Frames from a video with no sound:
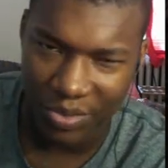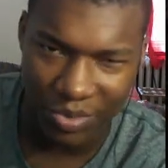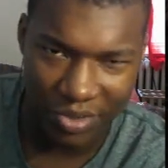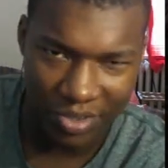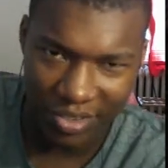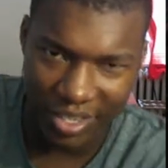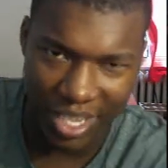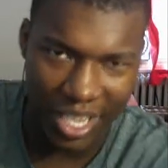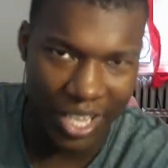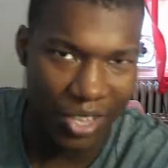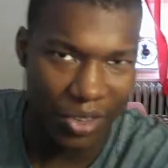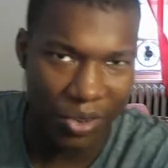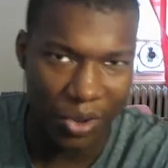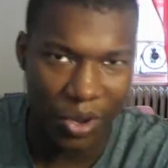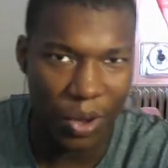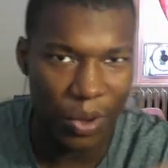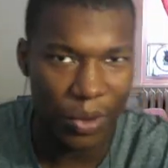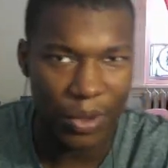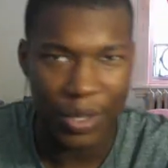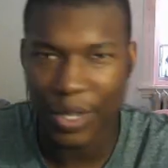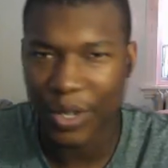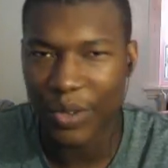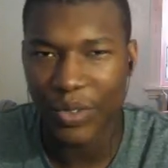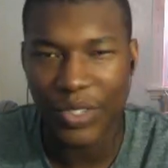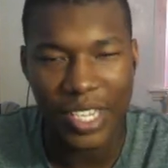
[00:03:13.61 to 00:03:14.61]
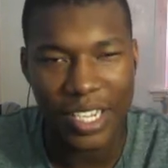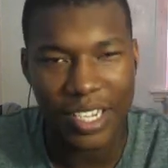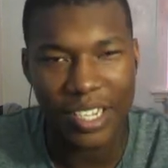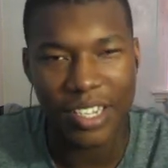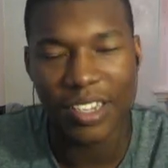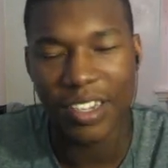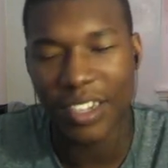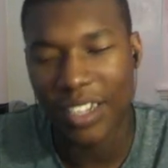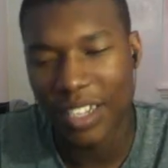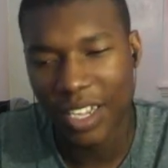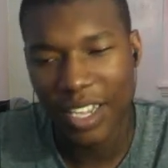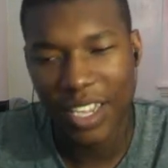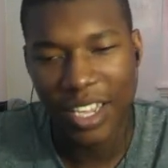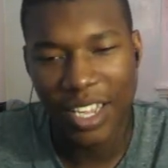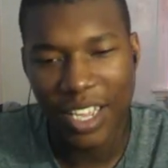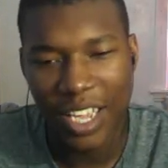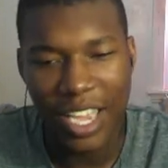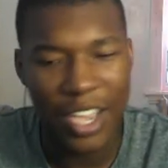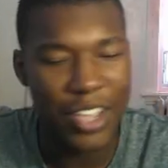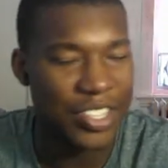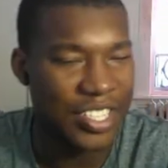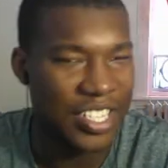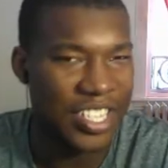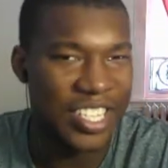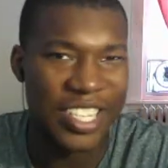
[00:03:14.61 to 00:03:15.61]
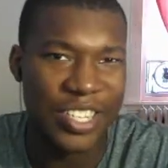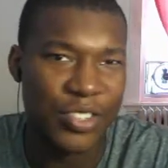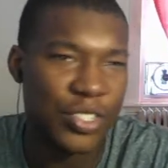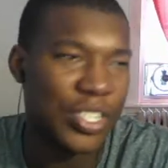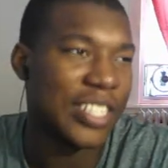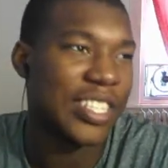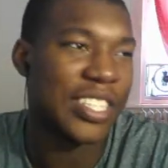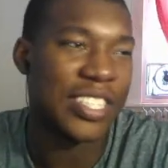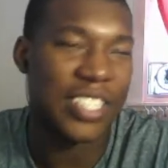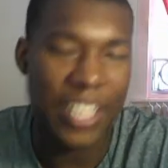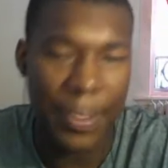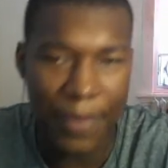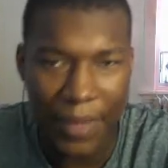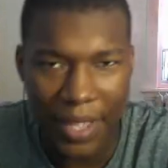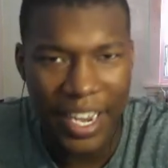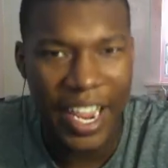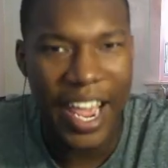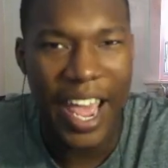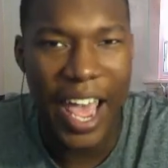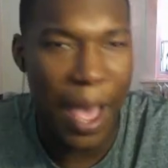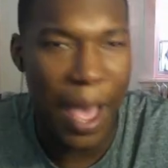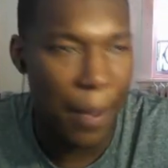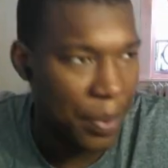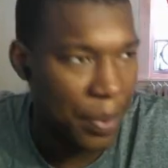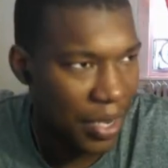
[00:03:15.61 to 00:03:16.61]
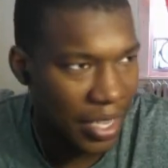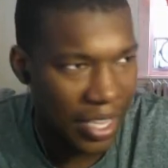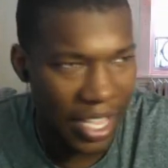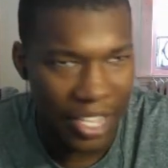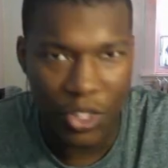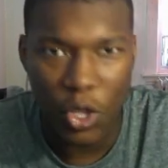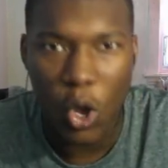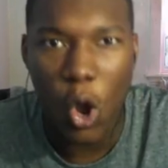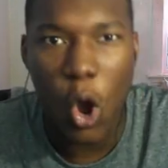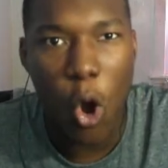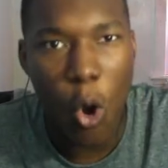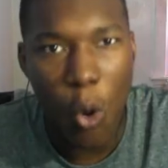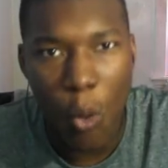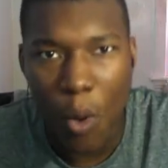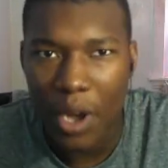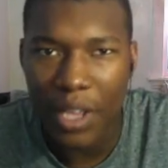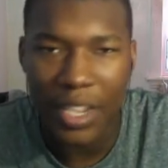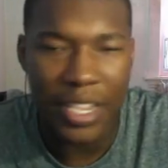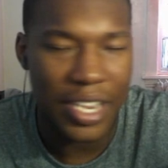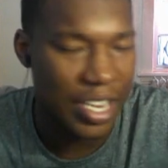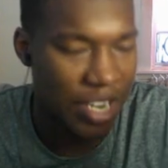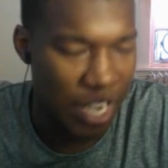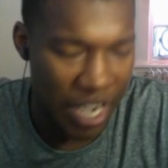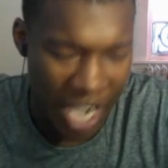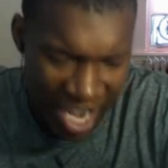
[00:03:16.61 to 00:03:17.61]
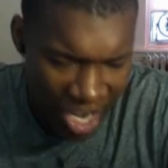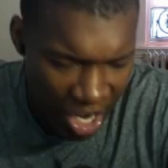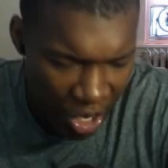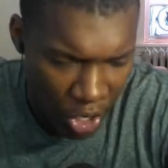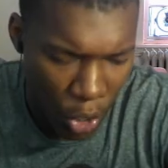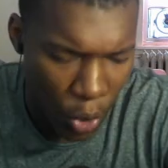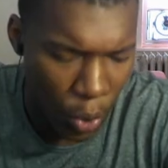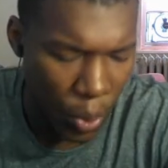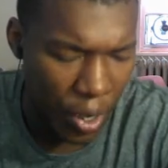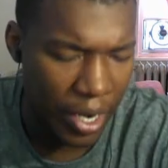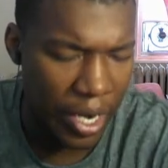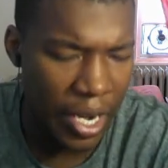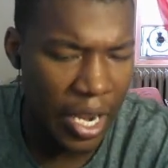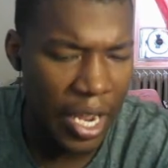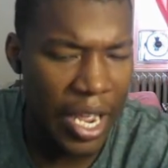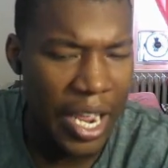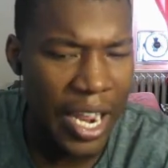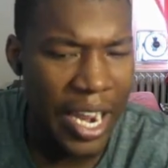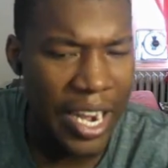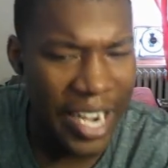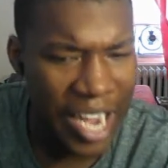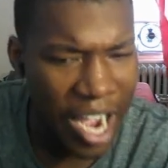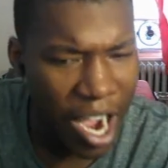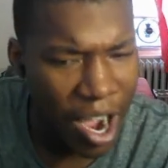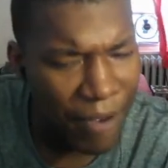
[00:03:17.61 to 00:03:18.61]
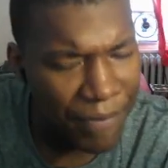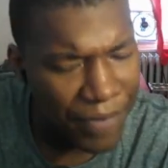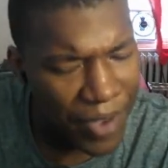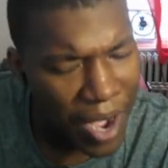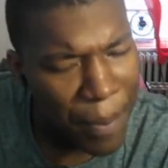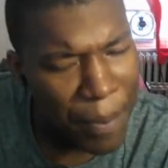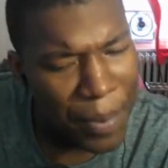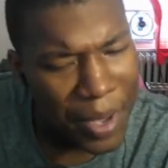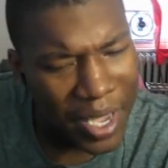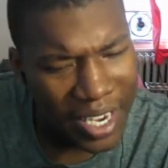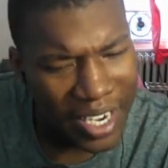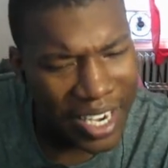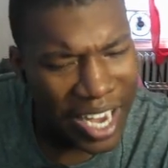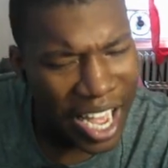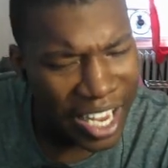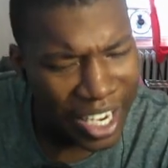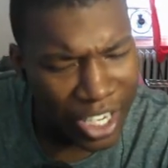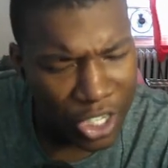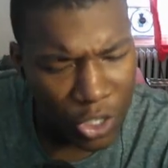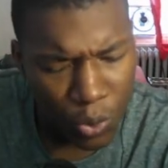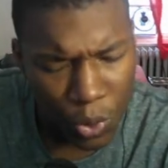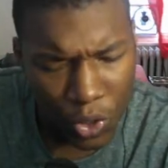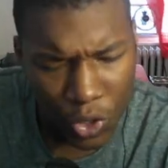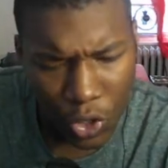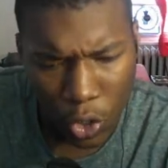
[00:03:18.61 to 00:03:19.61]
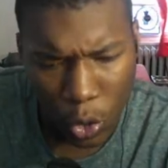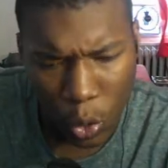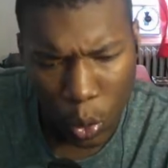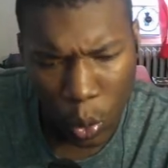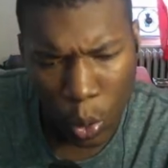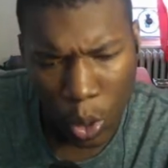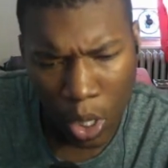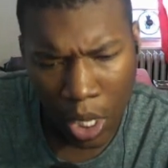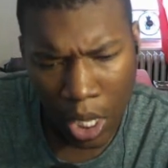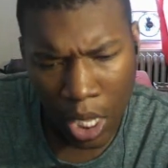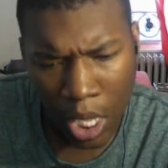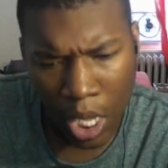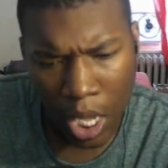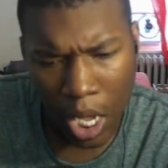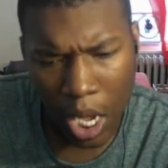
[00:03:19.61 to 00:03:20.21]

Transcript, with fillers: It was like, you know, it was like the same thing that happened in like the old one and in a new one. Now, if I'm being honest with you,